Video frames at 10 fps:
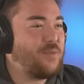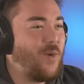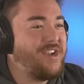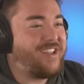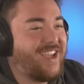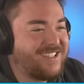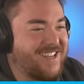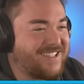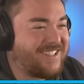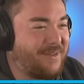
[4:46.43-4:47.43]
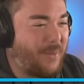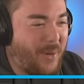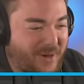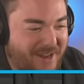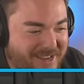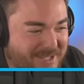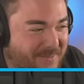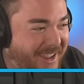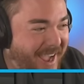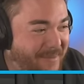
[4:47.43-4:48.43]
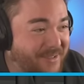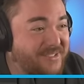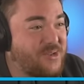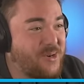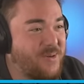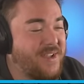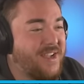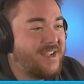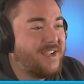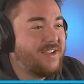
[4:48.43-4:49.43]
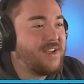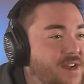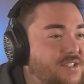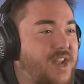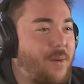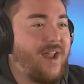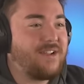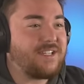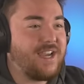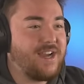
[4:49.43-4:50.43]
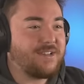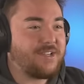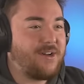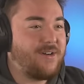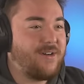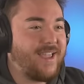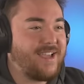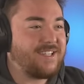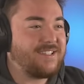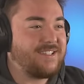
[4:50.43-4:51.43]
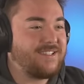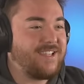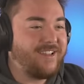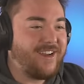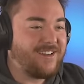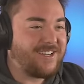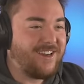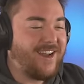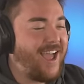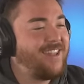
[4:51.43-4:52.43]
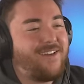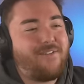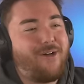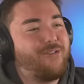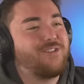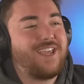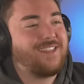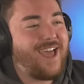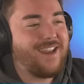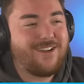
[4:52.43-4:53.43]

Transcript: one dozen is still bordering on too many apples, true. There's no one else here, so I guess it's still your turn. I love how there's like that